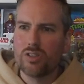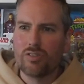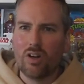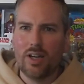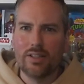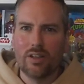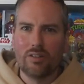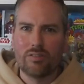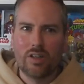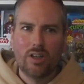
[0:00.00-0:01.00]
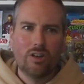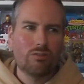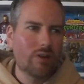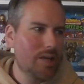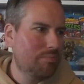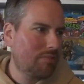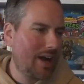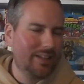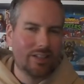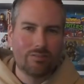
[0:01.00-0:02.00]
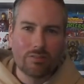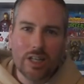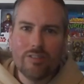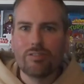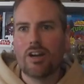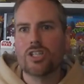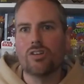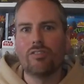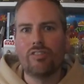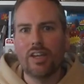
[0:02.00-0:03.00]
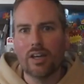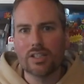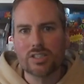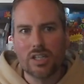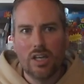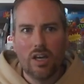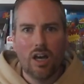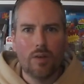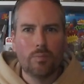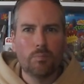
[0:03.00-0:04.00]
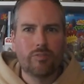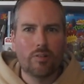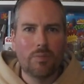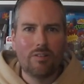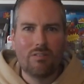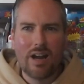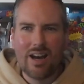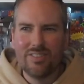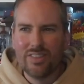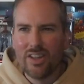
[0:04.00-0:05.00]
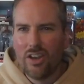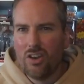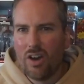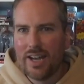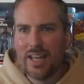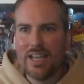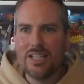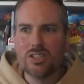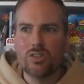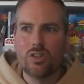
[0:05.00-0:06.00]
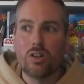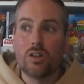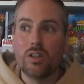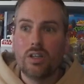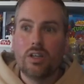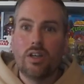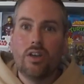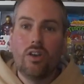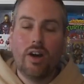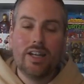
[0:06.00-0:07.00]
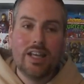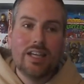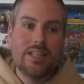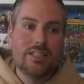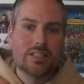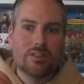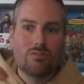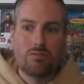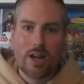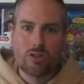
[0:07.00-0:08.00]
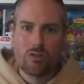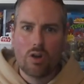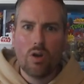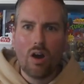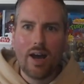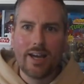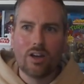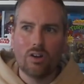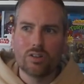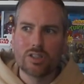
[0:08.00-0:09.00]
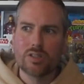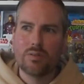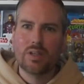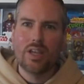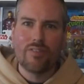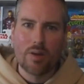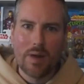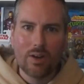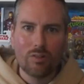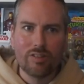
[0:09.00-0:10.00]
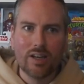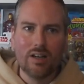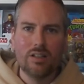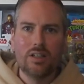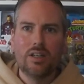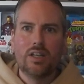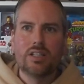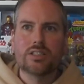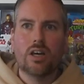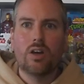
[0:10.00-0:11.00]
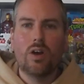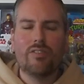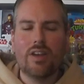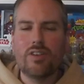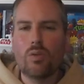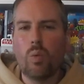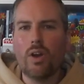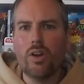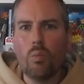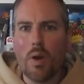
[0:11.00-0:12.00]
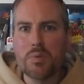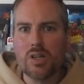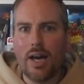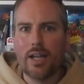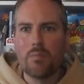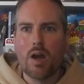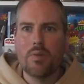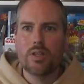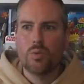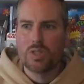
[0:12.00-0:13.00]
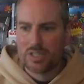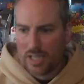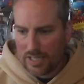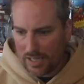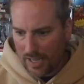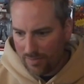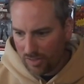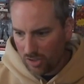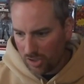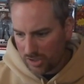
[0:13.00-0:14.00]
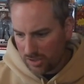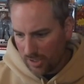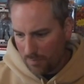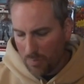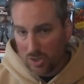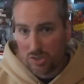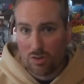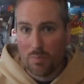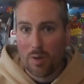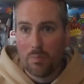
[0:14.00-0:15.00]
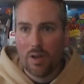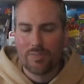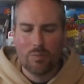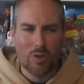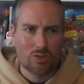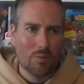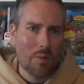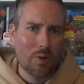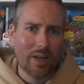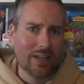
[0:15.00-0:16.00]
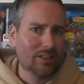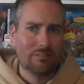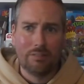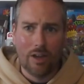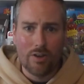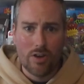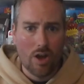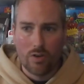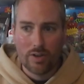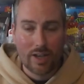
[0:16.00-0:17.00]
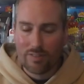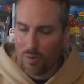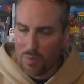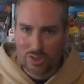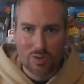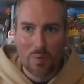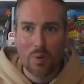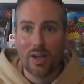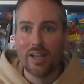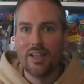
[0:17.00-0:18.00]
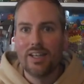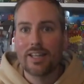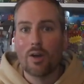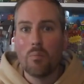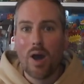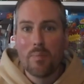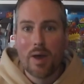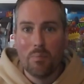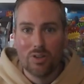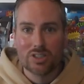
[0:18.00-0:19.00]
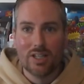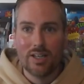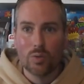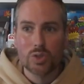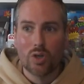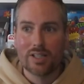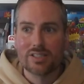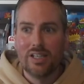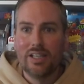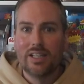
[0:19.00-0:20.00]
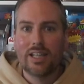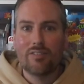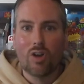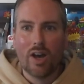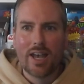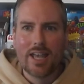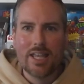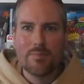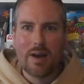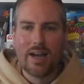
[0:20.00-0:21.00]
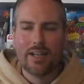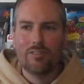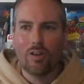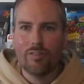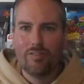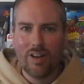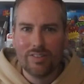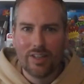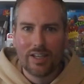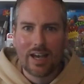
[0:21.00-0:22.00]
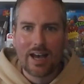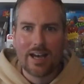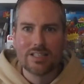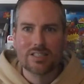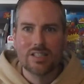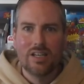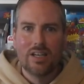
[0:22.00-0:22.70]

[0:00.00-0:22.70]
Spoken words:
of kind of rebranding, refresh of figures from around the 90s or 90s retro icons, giving them a little figure. So, I think if you went on the website at the moment, you would see that they've got like Monster in my pocket. No, they haven't got Monster in my pocket. They've got My Pet Monster little toys. They've got He-Man. They've got Thundercats.